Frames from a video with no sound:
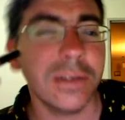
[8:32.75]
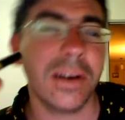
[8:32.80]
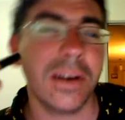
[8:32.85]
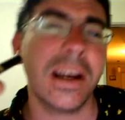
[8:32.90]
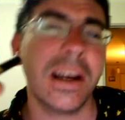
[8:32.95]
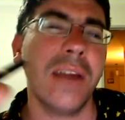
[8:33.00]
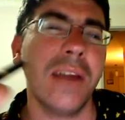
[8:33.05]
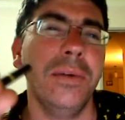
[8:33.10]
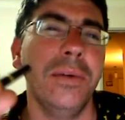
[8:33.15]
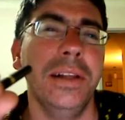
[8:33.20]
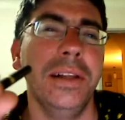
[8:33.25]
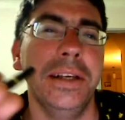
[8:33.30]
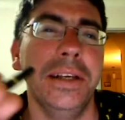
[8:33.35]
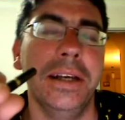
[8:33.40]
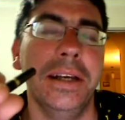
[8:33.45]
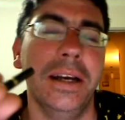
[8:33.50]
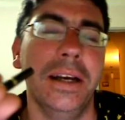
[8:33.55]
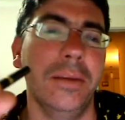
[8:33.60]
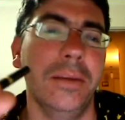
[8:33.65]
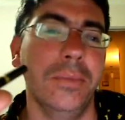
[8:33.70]
So I can't
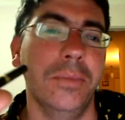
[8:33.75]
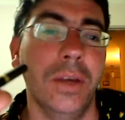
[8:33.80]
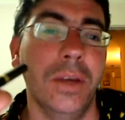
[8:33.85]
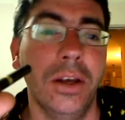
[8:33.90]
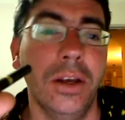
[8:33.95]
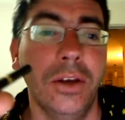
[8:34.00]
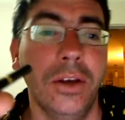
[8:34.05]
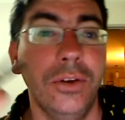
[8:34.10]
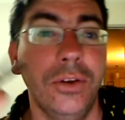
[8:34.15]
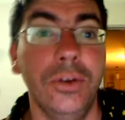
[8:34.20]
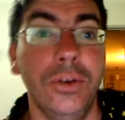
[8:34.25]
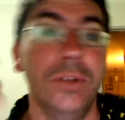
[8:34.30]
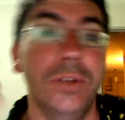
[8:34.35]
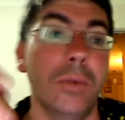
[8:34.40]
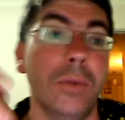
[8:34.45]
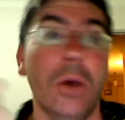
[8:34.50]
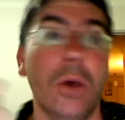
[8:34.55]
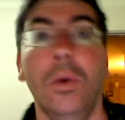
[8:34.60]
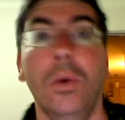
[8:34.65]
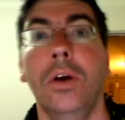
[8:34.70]
really
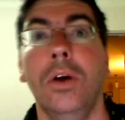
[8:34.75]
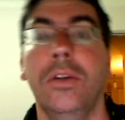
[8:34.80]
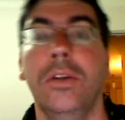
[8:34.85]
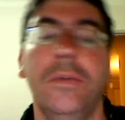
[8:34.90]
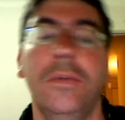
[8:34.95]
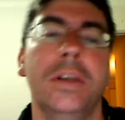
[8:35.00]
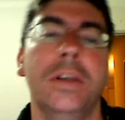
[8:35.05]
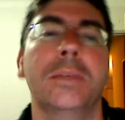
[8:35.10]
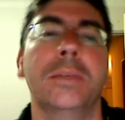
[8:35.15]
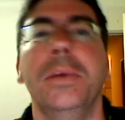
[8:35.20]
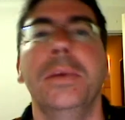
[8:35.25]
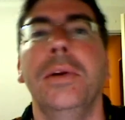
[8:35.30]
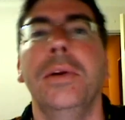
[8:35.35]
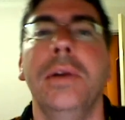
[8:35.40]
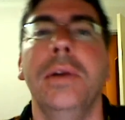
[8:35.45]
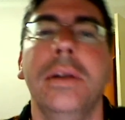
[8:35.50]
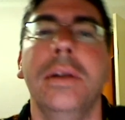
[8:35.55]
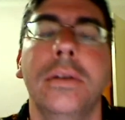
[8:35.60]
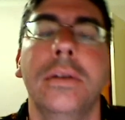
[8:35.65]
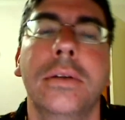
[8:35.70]
use my wealth of
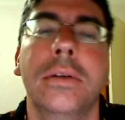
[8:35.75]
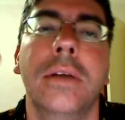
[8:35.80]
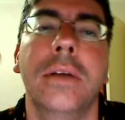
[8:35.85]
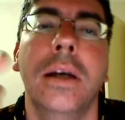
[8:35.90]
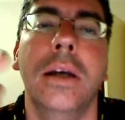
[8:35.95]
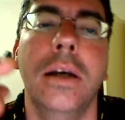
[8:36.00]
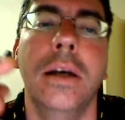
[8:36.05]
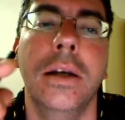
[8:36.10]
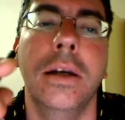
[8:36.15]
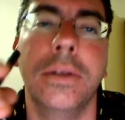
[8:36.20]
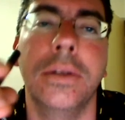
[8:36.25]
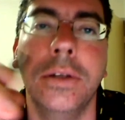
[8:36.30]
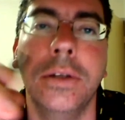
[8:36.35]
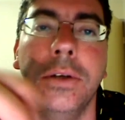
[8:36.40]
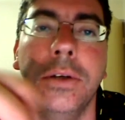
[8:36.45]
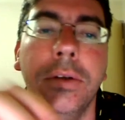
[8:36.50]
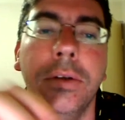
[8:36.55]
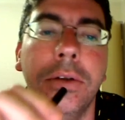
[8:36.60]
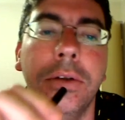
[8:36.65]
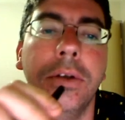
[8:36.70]
experience
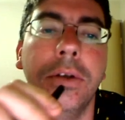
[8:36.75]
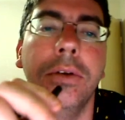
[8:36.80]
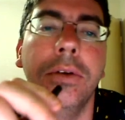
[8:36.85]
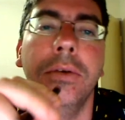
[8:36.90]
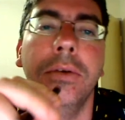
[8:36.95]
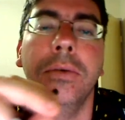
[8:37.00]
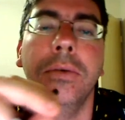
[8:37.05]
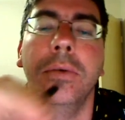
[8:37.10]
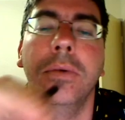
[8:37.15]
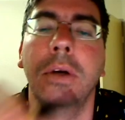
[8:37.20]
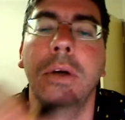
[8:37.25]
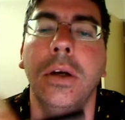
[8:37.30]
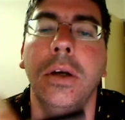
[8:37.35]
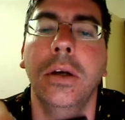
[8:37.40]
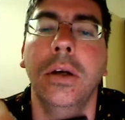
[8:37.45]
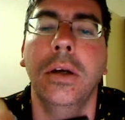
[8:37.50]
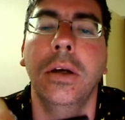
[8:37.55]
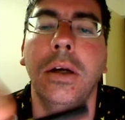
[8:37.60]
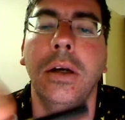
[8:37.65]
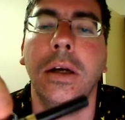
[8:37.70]
to
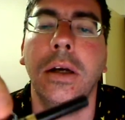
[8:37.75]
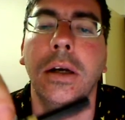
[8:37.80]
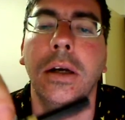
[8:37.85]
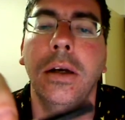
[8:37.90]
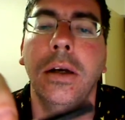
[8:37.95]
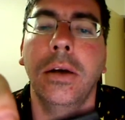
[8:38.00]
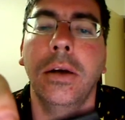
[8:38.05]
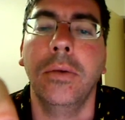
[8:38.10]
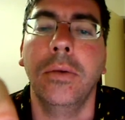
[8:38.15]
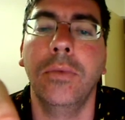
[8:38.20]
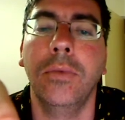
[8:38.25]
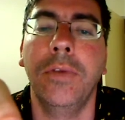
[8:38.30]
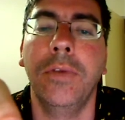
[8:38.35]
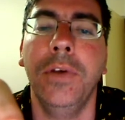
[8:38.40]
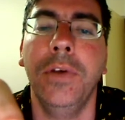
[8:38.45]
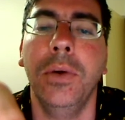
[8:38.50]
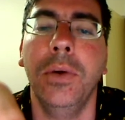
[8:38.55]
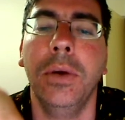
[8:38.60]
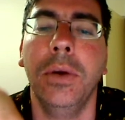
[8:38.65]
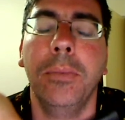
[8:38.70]

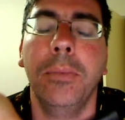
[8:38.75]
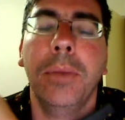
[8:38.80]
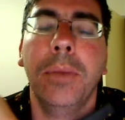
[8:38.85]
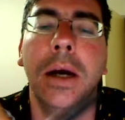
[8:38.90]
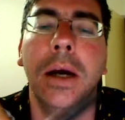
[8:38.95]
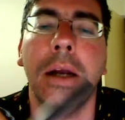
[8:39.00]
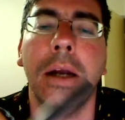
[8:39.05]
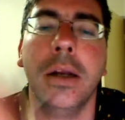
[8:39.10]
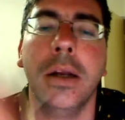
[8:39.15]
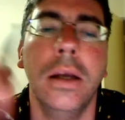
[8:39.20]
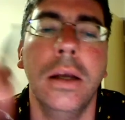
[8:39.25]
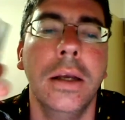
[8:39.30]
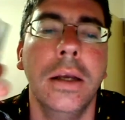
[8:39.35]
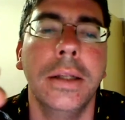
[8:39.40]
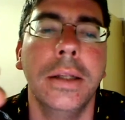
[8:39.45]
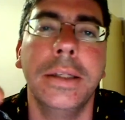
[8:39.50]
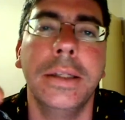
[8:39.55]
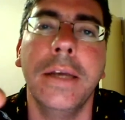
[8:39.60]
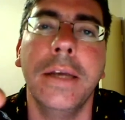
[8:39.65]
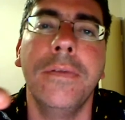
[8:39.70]
review it, but
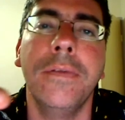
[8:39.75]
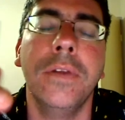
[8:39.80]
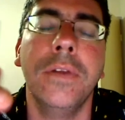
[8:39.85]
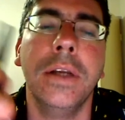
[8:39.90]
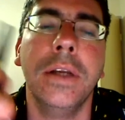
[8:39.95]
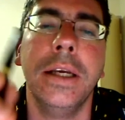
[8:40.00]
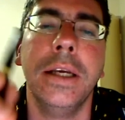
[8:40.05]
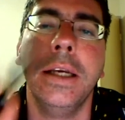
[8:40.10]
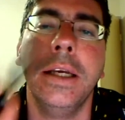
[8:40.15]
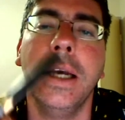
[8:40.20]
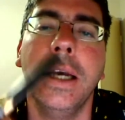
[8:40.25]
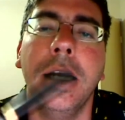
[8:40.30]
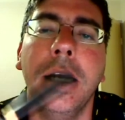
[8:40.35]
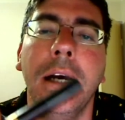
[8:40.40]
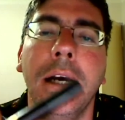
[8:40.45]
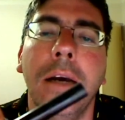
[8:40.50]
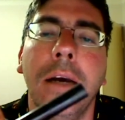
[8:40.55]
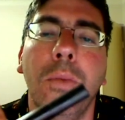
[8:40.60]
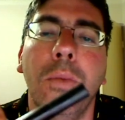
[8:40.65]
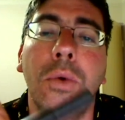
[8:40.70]
definitely
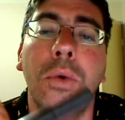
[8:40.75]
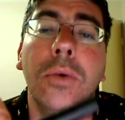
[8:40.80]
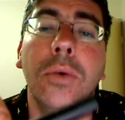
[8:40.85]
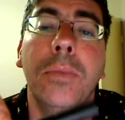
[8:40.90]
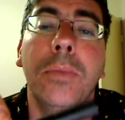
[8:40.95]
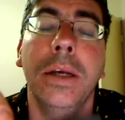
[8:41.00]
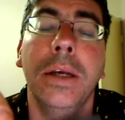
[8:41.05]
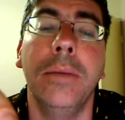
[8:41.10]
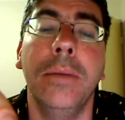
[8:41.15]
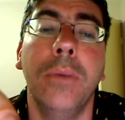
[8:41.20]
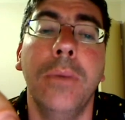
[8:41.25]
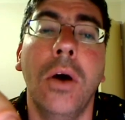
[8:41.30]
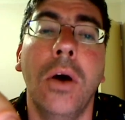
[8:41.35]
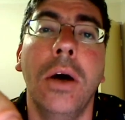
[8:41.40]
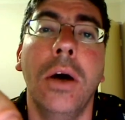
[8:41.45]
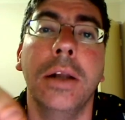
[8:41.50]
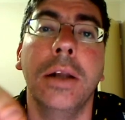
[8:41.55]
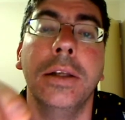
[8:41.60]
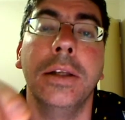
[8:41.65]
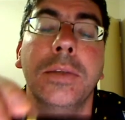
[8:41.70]
would be
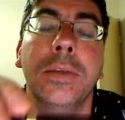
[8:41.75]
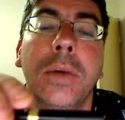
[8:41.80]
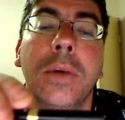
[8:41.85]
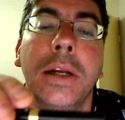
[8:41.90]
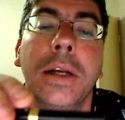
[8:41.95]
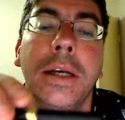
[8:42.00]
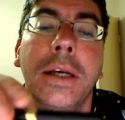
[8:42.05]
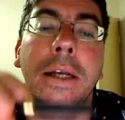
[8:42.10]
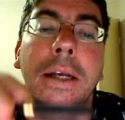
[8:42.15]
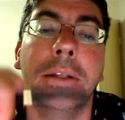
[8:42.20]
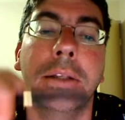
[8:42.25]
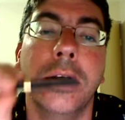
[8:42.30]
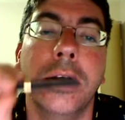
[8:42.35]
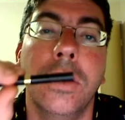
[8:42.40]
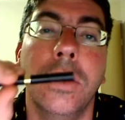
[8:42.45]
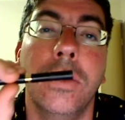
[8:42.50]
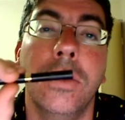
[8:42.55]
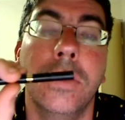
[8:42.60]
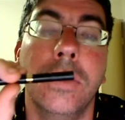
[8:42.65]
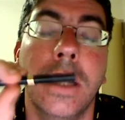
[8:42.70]
buying this one again.
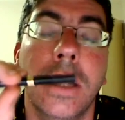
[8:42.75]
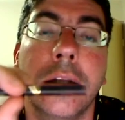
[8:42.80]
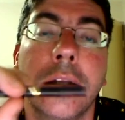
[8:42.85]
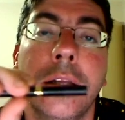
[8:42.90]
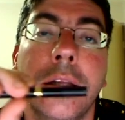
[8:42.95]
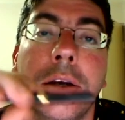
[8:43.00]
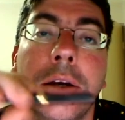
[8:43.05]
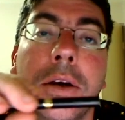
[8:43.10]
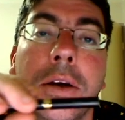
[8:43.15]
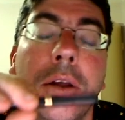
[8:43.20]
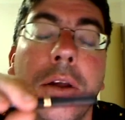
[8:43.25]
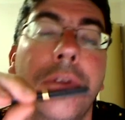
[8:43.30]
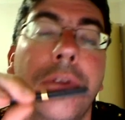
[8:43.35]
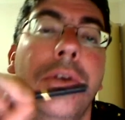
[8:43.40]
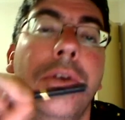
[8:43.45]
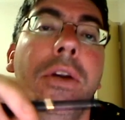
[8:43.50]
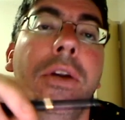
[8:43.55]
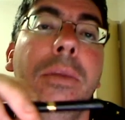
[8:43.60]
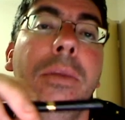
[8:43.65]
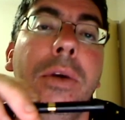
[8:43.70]
So luckily I got a
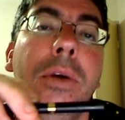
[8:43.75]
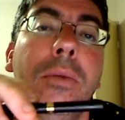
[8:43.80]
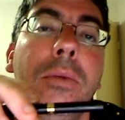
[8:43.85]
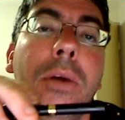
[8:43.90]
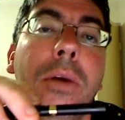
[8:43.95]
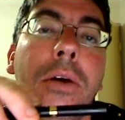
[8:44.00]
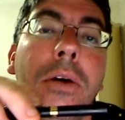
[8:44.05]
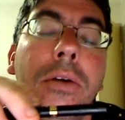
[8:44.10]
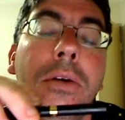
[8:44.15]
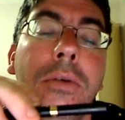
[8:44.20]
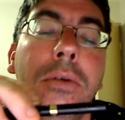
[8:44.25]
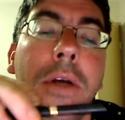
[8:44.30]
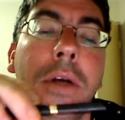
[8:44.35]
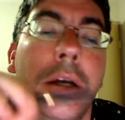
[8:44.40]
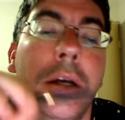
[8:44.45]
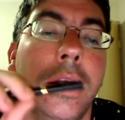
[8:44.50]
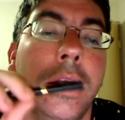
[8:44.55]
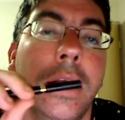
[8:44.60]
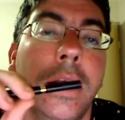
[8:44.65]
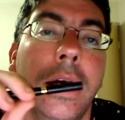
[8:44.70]
30ml bottle,